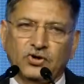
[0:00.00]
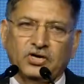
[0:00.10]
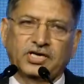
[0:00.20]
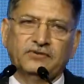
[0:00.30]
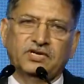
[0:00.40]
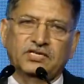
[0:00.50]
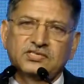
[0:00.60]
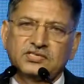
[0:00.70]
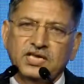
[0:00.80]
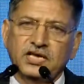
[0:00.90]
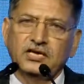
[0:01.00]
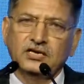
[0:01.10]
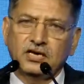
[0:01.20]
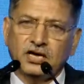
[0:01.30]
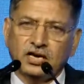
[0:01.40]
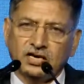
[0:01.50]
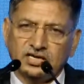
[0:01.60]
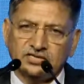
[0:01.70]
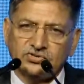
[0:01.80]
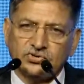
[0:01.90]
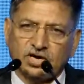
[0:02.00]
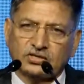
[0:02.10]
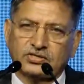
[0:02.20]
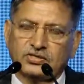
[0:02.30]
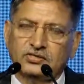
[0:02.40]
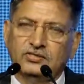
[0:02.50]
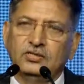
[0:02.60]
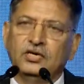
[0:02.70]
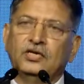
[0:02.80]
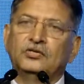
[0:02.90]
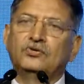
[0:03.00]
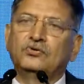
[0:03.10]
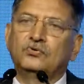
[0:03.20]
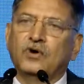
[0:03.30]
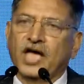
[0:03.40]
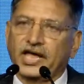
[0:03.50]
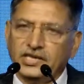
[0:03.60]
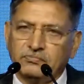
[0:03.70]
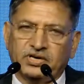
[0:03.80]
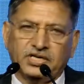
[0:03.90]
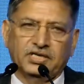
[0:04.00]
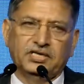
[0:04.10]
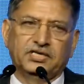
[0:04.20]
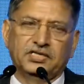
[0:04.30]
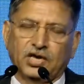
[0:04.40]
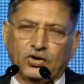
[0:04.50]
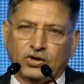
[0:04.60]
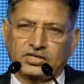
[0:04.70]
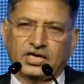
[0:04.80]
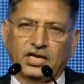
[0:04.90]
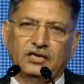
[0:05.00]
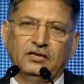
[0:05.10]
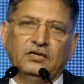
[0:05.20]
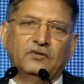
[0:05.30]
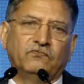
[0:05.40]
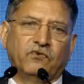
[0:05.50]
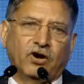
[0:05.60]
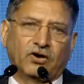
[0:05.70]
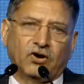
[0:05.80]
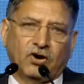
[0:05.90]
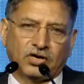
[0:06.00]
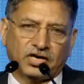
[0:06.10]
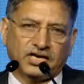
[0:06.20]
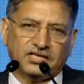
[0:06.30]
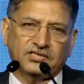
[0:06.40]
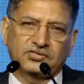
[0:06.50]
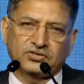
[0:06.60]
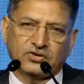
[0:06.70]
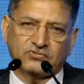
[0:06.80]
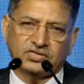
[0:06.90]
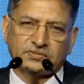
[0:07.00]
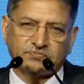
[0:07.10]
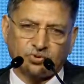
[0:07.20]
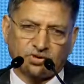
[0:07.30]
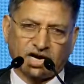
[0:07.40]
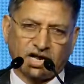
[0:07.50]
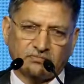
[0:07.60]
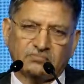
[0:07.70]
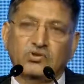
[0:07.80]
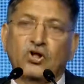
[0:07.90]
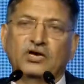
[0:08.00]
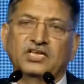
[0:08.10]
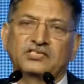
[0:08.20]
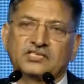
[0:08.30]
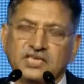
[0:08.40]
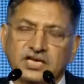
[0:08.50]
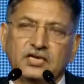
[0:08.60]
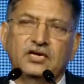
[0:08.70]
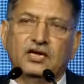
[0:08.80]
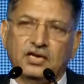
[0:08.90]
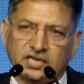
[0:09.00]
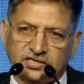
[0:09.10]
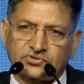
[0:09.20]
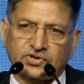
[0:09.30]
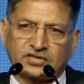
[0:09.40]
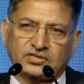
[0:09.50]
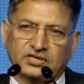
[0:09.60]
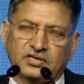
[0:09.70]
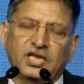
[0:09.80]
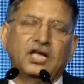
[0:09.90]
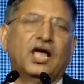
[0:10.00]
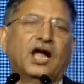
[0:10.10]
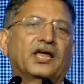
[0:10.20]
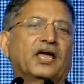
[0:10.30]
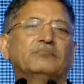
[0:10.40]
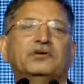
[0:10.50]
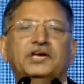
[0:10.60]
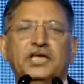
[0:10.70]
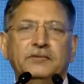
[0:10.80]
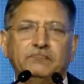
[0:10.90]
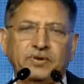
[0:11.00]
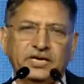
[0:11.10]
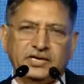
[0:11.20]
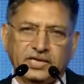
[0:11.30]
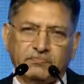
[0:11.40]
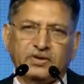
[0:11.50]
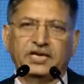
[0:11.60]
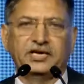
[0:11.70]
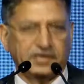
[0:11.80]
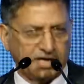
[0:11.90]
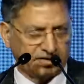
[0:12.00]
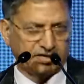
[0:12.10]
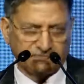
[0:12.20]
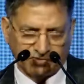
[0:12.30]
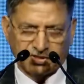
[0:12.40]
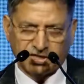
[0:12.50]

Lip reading: given a single instruction to anybody in the hotel for organization of this program. Not a single instruction, and I am deeply, deeply indebted for that.